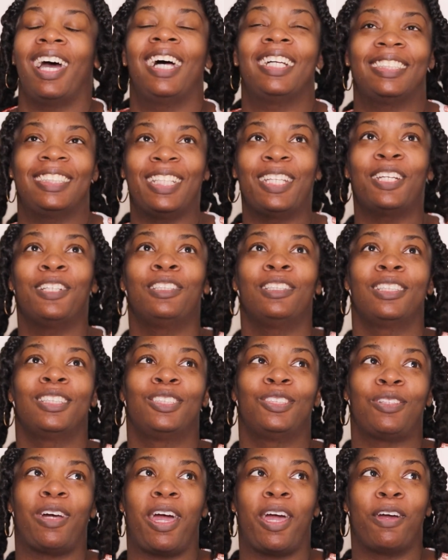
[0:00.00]
I sat under the
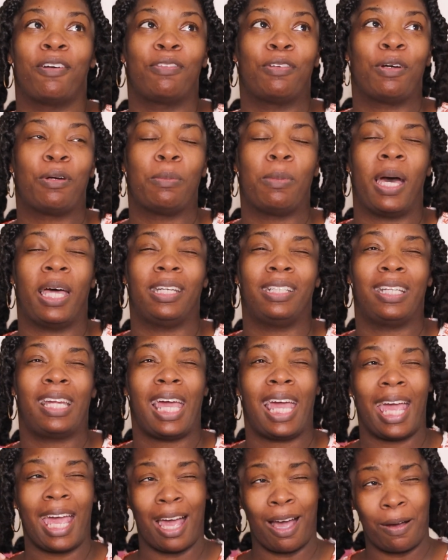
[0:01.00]
dryer for about an
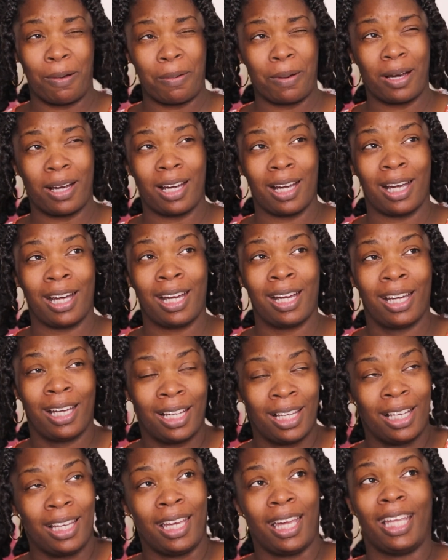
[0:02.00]
hour
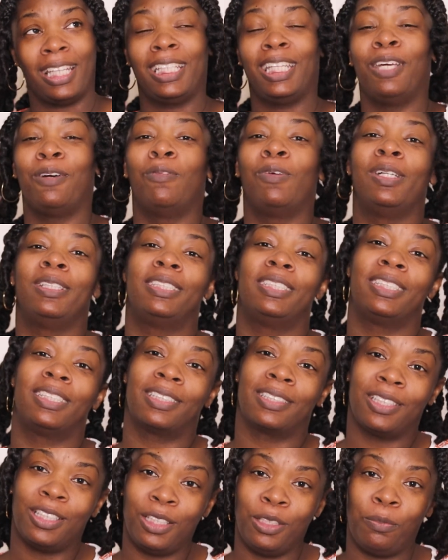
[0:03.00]
and then went to
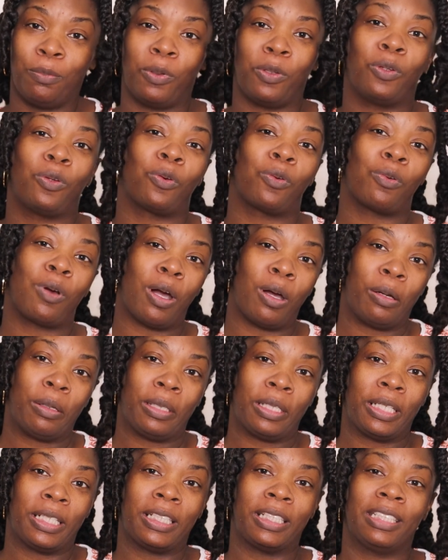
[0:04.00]
sleep in the
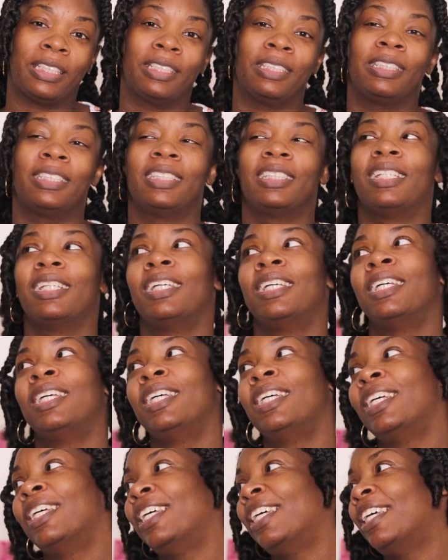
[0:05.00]
rollers,
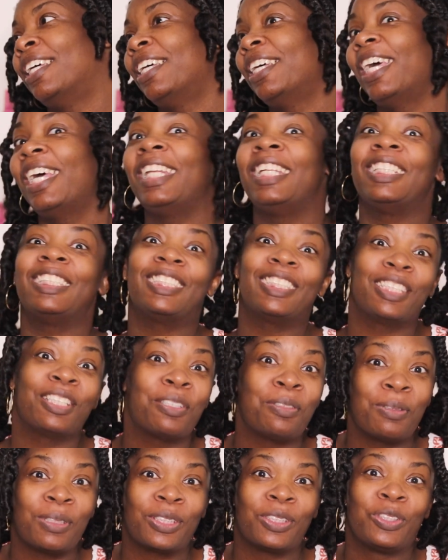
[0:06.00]
and it
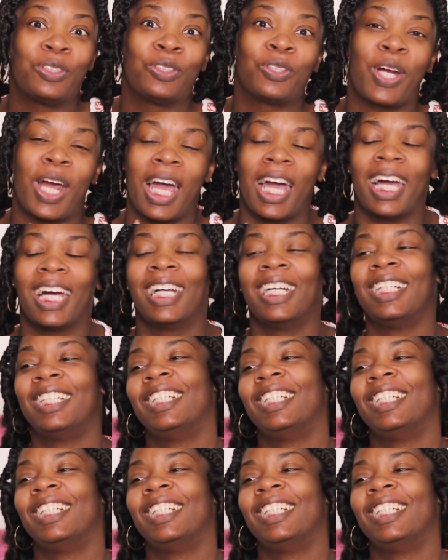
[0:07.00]
still wasn't dry.